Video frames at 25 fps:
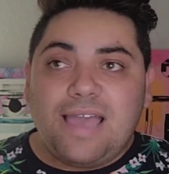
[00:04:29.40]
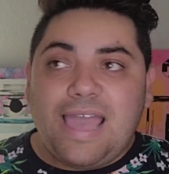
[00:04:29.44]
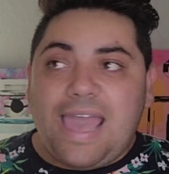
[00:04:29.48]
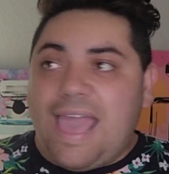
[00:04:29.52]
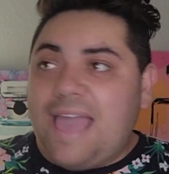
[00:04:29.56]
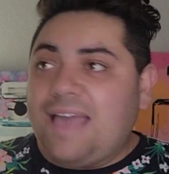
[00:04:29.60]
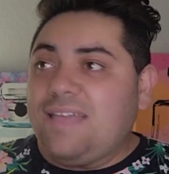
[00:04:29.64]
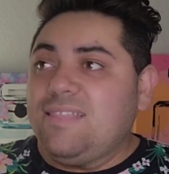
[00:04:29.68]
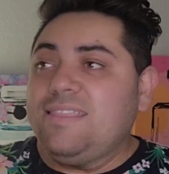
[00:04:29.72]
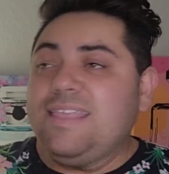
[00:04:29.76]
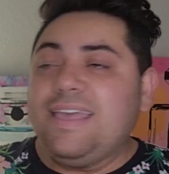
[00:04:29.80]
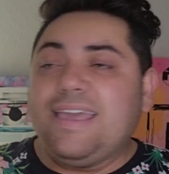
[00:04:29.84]

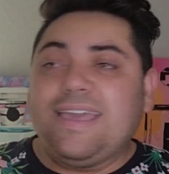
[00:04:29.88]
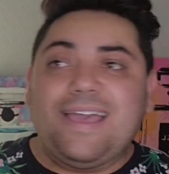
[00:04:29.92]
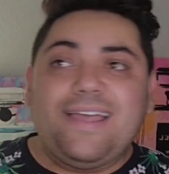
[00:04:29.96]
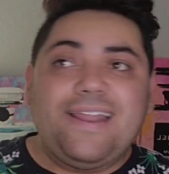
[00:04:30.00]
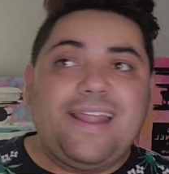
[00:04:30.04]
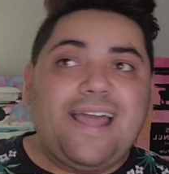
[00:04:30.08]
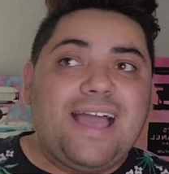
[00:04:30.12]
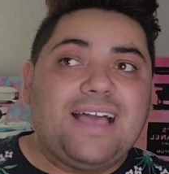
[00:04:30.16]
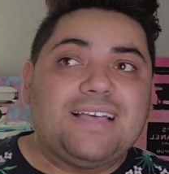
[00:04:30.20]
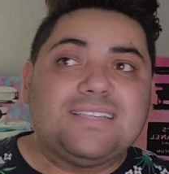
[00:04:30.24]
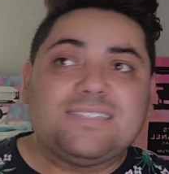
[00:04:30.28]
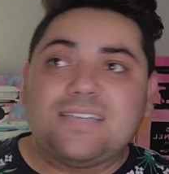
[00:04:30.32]
Andy
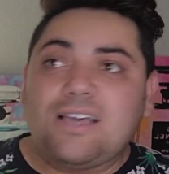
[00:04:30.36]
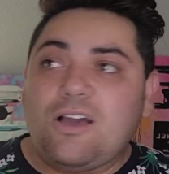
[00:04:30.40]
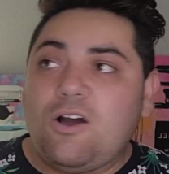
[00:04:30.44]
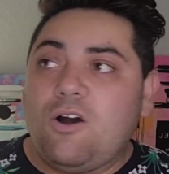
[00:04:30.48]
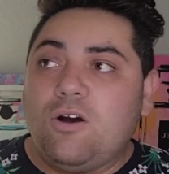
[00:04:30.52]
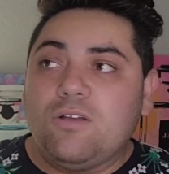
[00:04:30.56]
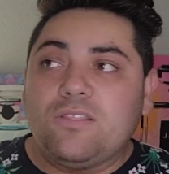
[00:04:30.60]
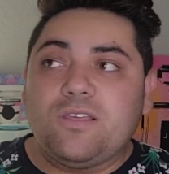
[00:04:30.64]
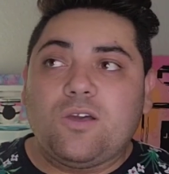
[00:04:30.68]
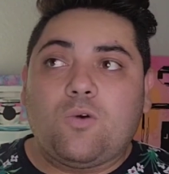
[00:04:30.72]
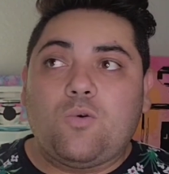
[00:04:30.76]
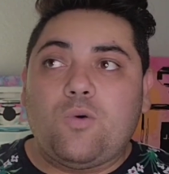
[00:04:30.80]
can ask
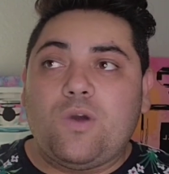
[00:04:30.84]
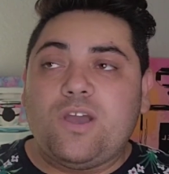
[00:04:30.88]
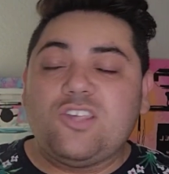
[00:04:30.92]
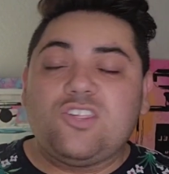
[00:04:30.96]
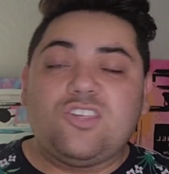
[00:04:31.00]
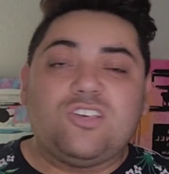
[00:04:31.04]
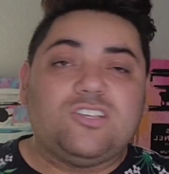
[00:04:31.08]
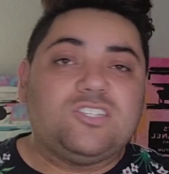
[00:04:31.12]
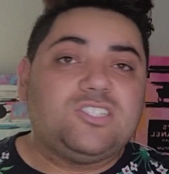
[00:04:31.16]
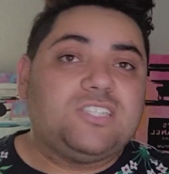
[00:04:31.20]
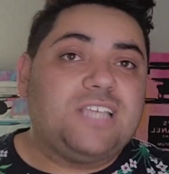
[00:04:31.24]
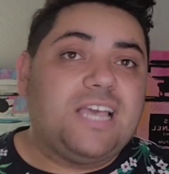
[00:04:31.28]
all the
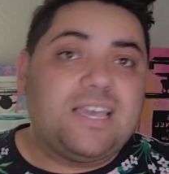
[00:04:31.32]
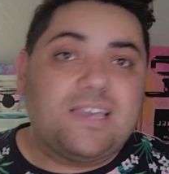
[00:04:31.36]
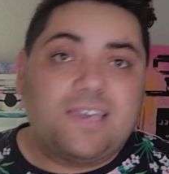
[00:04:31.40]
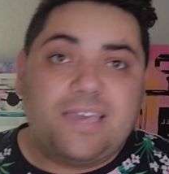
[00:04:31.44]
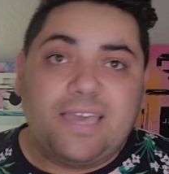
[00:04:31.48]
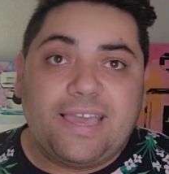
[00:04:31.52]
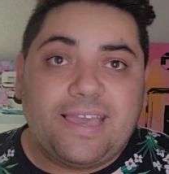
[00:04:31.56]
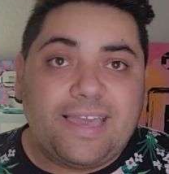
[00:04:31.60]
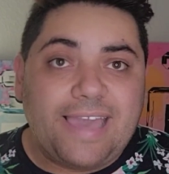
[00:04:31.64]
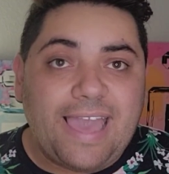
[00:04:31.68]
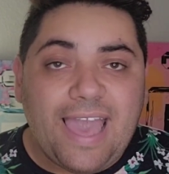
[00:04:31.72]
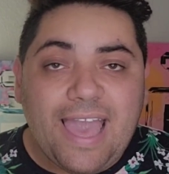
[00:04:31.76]
questions that
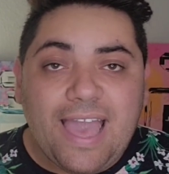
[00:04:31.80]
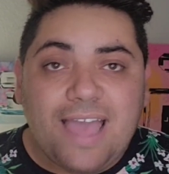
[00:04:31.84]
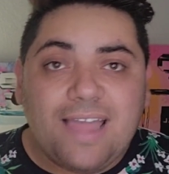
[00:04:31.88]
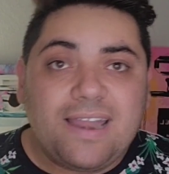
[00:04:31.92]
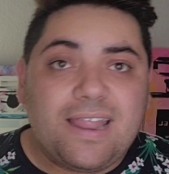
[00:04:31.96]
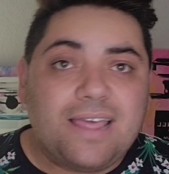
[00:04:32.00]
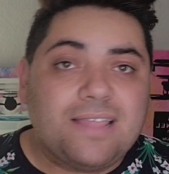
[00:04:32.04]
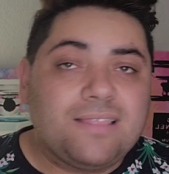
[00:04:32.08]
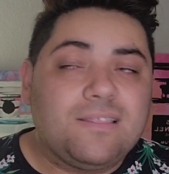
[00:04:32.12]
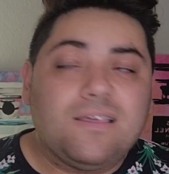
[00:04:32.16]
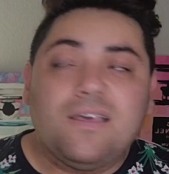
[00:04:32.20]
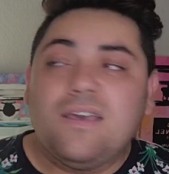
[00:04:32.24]
he can,
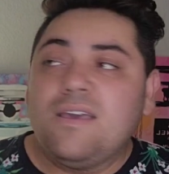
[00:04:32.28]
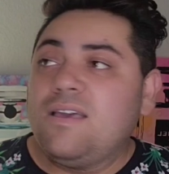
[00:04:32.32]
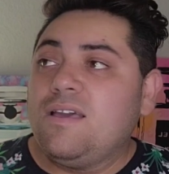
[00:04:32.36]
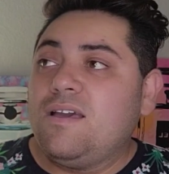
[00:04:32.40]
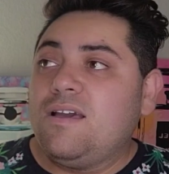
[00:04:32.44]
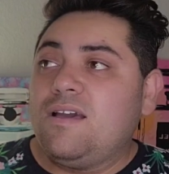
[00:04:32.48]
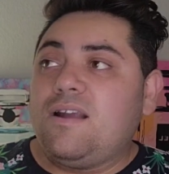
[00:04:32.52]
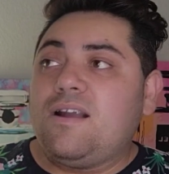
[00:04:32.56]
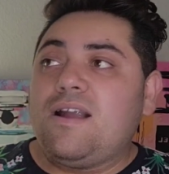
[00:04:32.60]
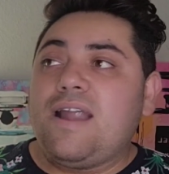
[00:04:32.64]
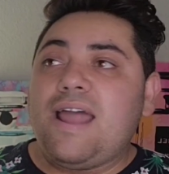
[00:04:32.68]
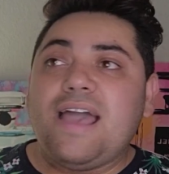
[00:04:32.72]
and
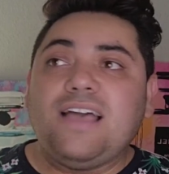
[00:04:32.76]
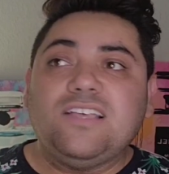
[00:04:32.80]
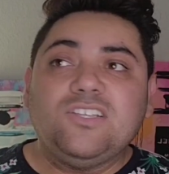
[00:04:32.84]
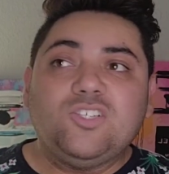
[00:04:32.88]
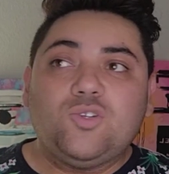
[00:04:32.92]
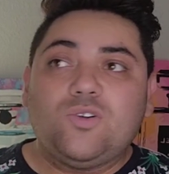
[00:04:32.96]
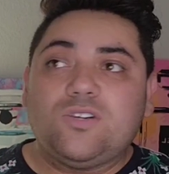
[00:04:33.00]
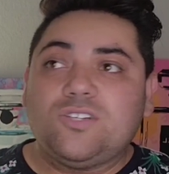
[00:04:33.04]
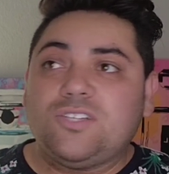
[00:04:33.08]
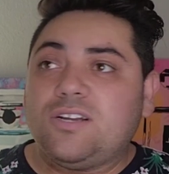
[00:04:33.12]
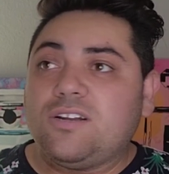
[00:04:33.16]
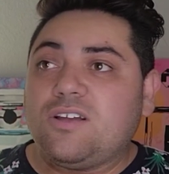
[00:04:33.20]
her
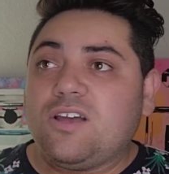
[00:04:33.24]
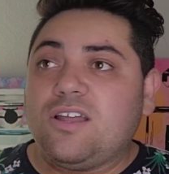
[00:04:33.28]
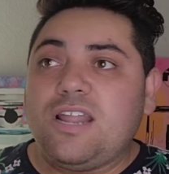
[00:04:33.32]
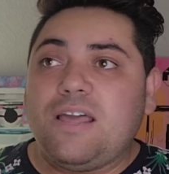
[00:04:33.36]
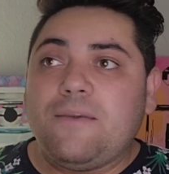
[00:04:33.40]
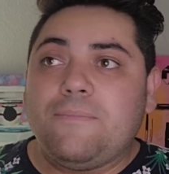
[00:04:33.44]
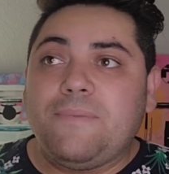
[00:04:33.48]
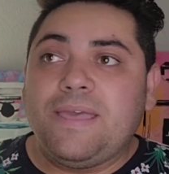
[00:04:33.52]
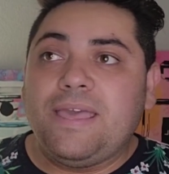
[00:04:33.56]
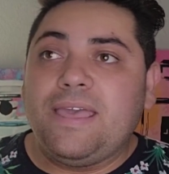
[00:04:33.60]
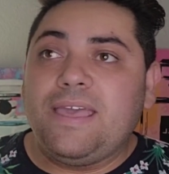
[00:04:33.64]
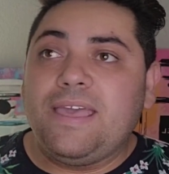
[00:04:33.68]
answers are
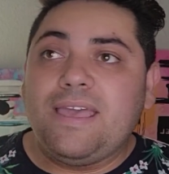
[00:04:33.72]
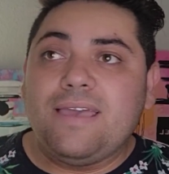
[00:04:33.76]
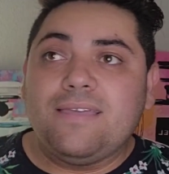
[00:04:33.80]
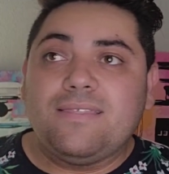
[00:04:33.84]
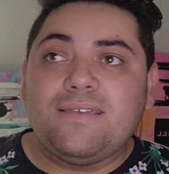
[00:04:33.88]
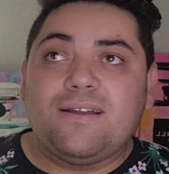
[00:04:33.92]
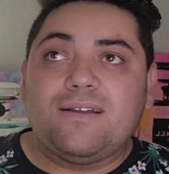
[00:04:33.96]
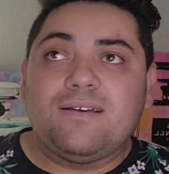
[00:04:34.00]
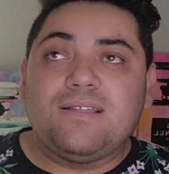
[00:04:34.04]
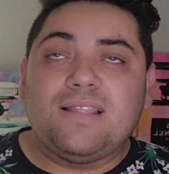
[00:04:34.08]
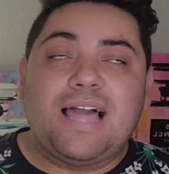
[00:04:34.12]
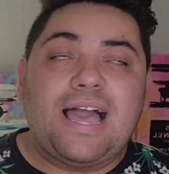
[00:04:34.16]
gonna be
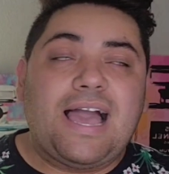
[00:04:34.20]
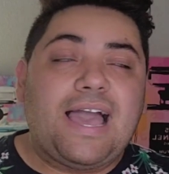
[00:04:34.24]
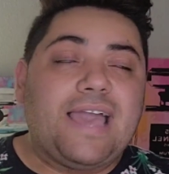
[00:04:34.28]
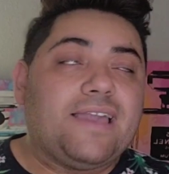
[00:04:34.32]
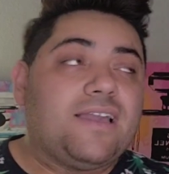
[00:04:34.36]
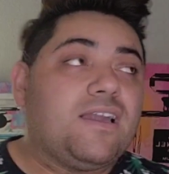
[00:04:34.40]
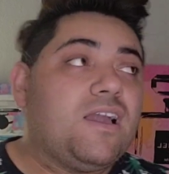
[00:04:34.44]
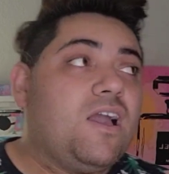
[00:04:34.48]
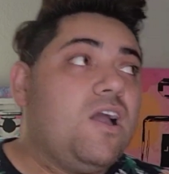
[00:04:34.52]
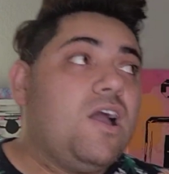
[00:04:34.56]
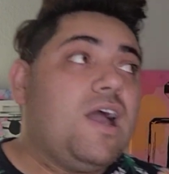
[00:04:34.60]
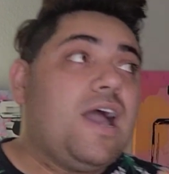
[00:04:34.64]
either
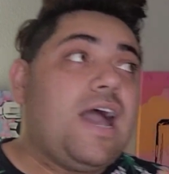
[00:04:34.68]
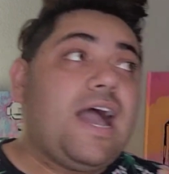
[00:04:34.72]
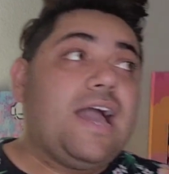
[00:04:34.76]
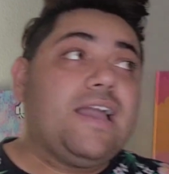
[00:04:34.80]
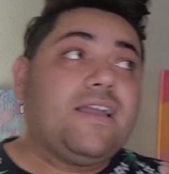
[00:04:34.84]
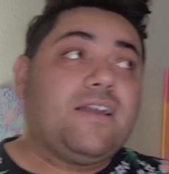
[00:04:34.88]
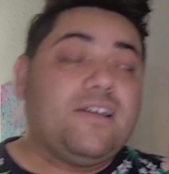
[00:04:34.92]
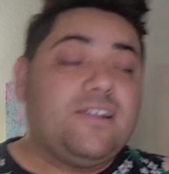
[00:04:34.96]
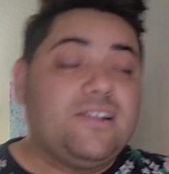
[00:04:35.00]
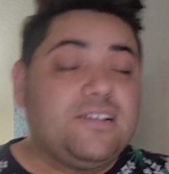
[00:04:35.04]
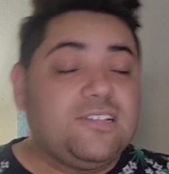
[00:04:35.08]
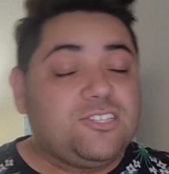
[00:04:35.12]
like,
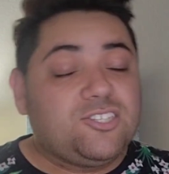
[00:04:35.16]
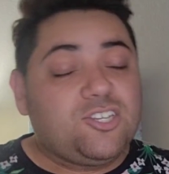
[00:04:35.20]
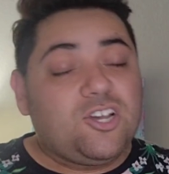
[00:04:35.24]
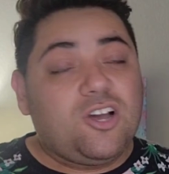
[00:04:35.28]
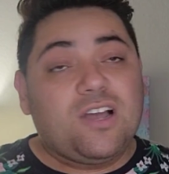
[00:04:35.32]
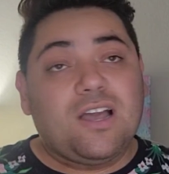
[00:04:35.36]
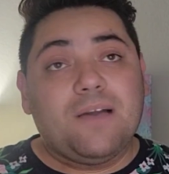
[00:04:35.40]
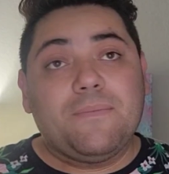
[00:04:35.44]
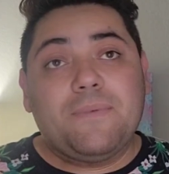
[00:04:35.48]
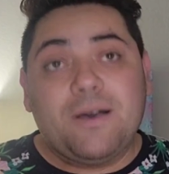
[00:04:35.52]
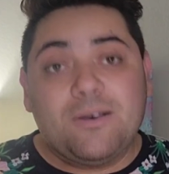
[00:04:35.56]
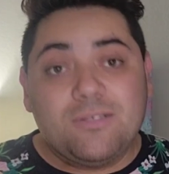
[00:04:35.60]
I cannot
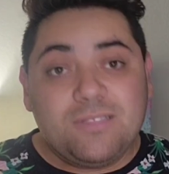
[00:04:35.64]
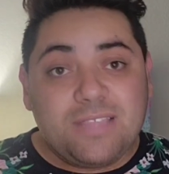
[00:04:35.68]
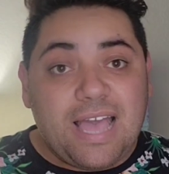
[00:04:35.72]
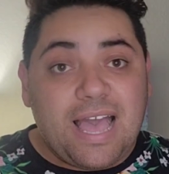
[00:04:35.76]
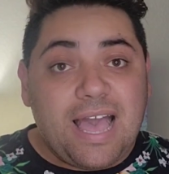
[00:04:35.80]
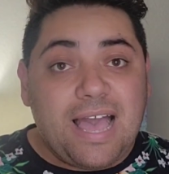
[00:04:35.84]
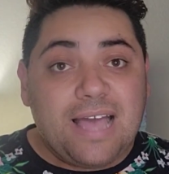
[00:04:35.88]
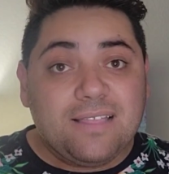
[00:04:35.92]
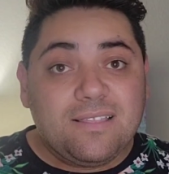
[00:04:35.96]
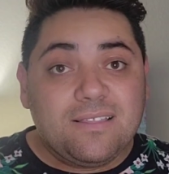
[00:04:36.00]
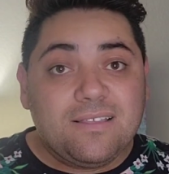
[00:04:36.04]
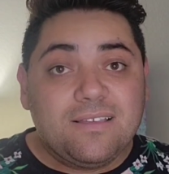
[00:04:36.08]
talk about
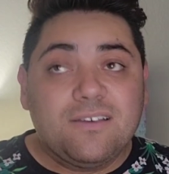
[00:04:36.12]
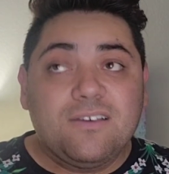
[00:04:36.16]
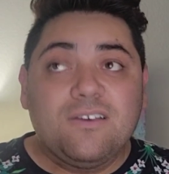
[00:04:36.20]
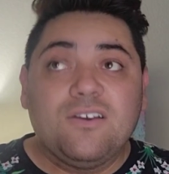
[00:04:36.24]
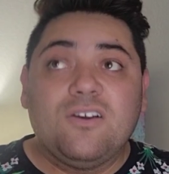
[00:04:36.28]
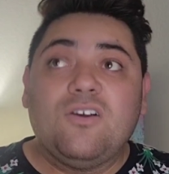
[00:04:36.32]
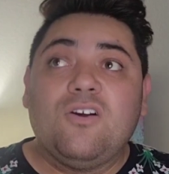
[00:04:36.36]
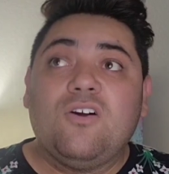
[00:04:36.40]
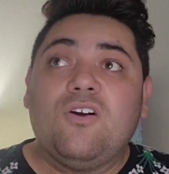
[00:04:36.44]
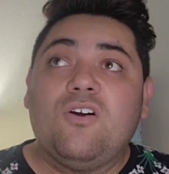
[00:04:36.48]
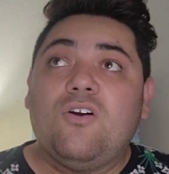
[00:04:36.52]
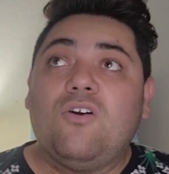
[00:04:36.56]
that,
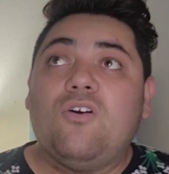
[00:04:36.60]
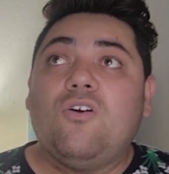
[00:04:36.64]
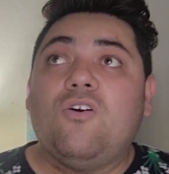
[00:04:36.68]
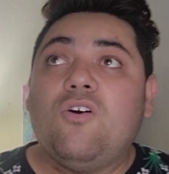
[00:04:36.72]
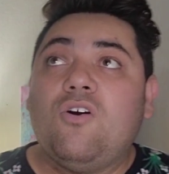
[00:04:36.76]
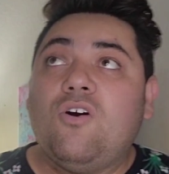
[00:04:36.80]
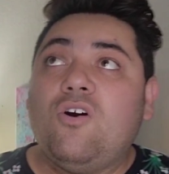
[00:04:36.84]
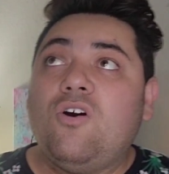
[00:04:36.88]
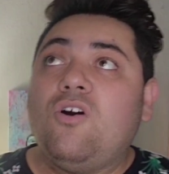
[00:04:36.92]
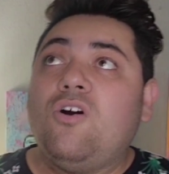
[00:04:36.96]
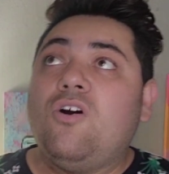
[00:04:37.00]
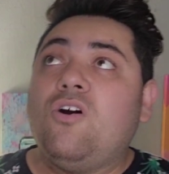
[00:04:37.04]

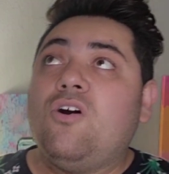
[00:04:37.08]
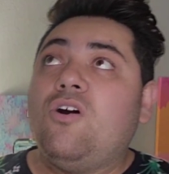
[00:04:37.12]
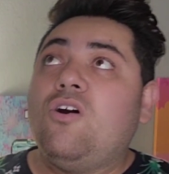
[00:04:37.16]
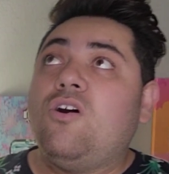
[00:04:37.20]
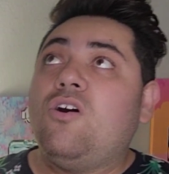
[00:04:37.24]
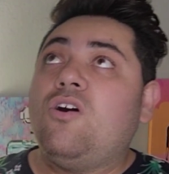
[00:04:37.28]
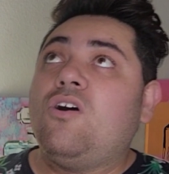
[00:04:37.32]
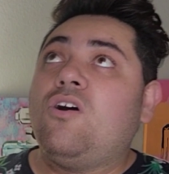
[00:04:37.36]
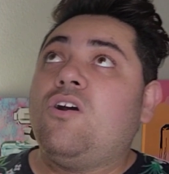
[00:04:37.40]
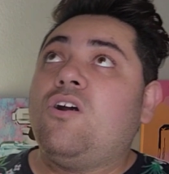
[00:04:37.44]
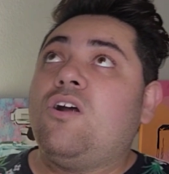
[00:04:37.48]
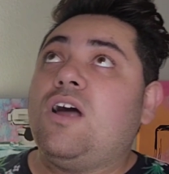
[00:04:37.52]

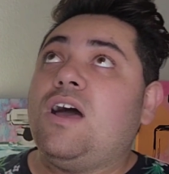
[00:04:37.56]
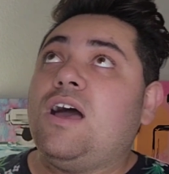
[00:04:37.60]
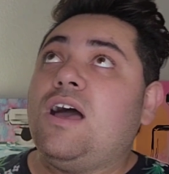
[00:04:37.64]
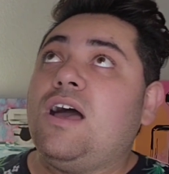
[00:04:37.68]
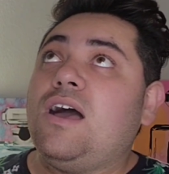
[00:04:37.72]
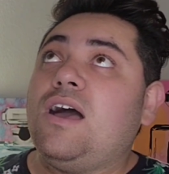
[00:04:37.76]
or